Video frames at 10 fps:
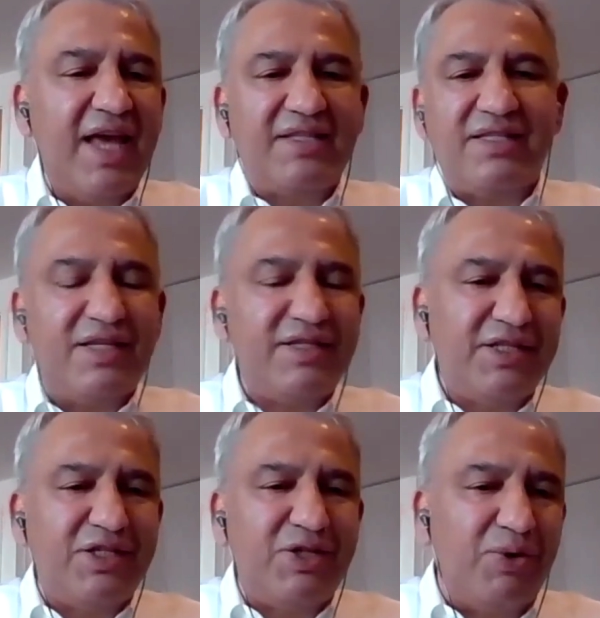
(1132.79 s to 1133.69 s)
yes, this
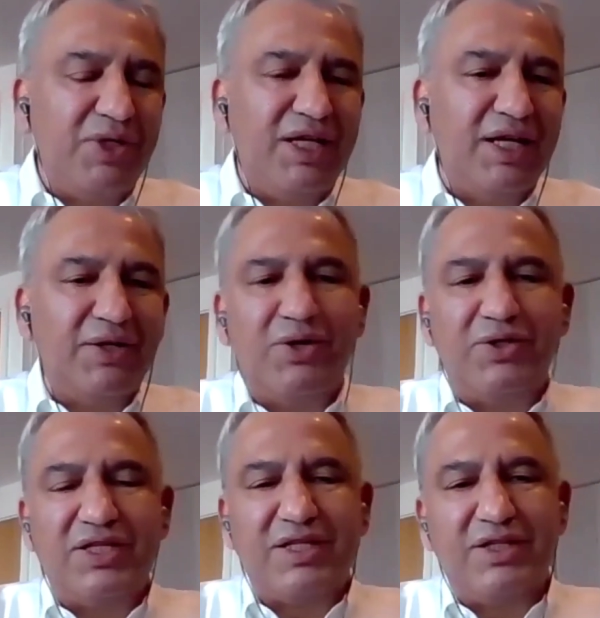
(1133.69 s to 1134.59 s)
is Tony, and
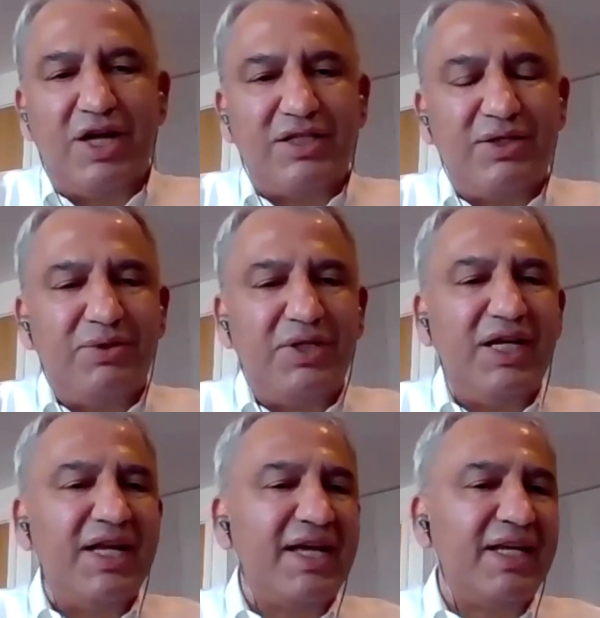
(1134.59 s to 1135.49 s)
no, this is not
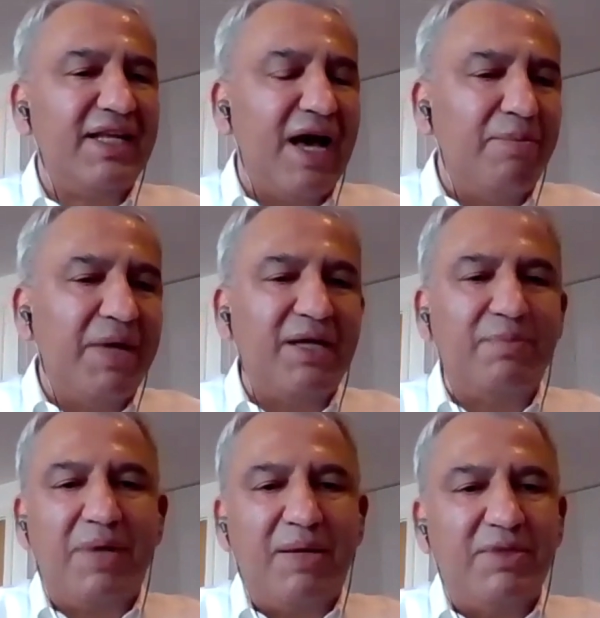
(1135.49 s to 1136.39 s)
Tony, and I can now make
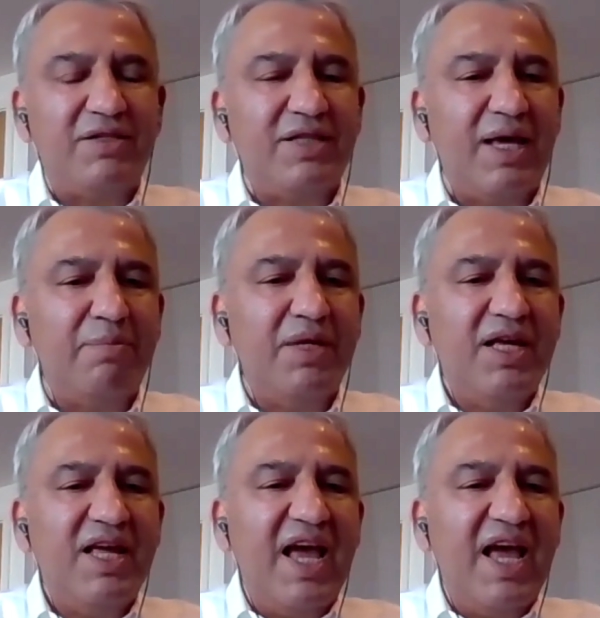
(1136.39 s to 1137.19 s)
a payment to them,